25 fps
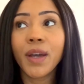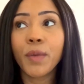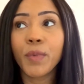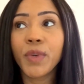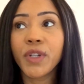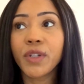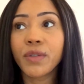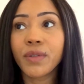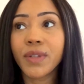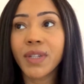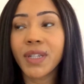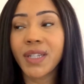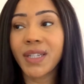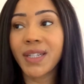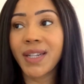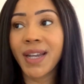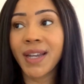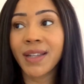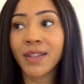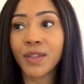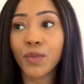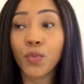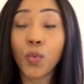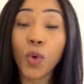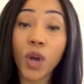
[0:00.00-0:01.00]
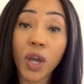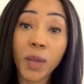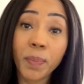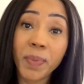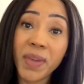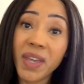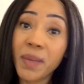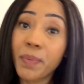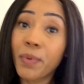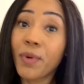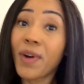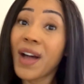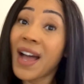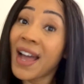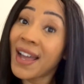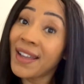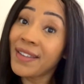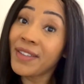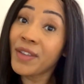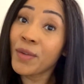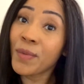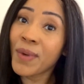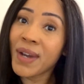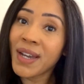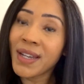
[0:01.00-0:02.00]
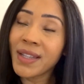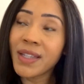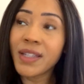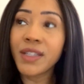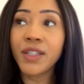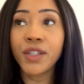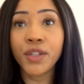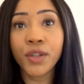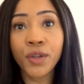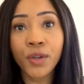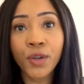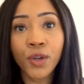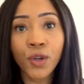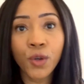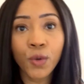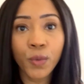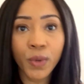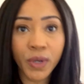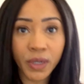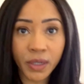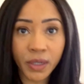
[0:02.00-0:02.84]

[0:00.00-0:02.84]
We'd understand why people act the way they do